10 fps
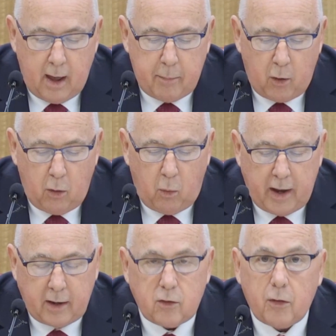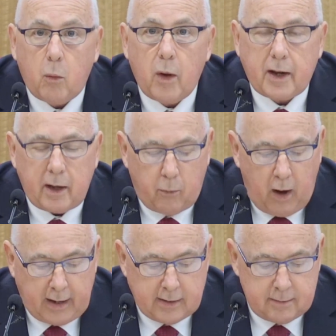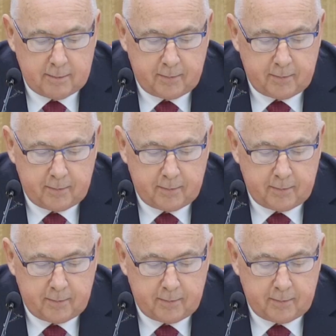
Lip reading: per week to the weekly rate.